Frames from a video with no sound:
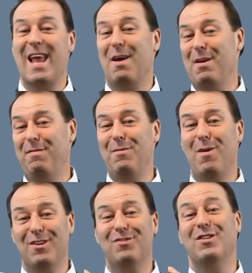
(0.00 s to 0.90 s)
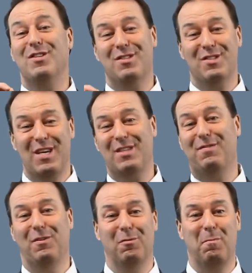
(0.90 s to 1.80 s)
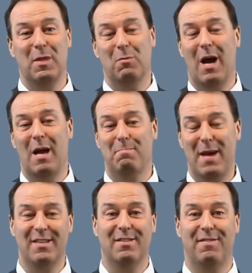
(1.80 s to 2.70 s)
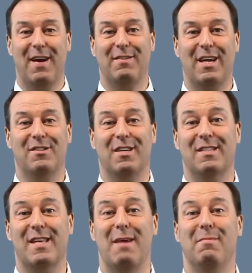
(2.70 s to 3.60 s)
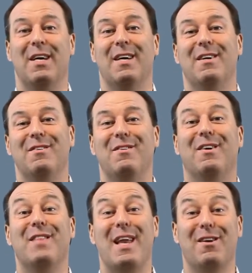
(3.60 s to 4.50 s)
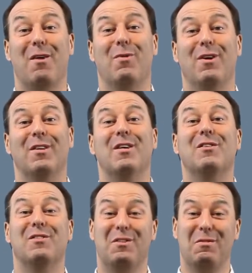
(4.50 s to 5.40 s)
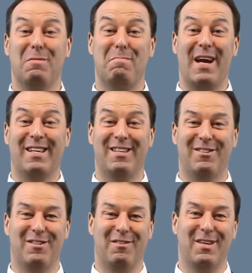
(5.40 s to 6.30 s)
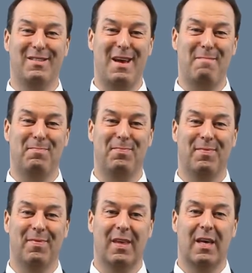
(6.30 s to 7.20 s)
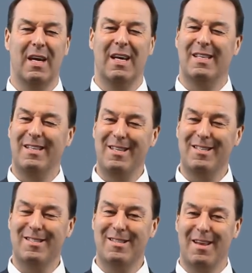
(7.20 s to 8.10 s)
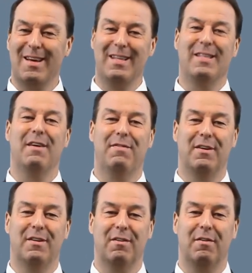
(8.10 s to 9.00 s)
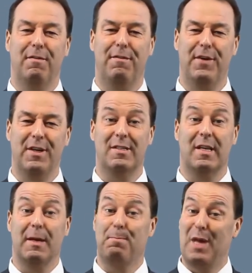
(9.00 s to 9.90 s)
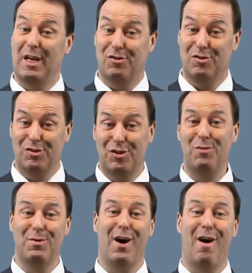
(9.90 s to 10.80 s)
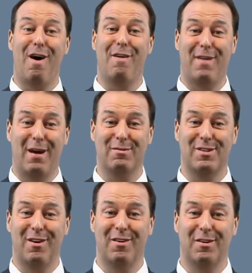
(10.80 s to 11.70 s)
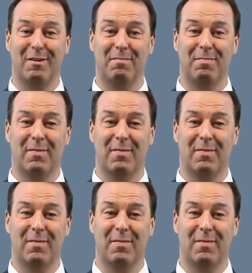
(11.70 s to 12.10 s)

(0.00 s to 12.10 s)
Now, if you are successful and pass the Foundation exam, you can then go on to do the Practitioner exam. This is slightly different. Firstly, it's 2.5 hours long.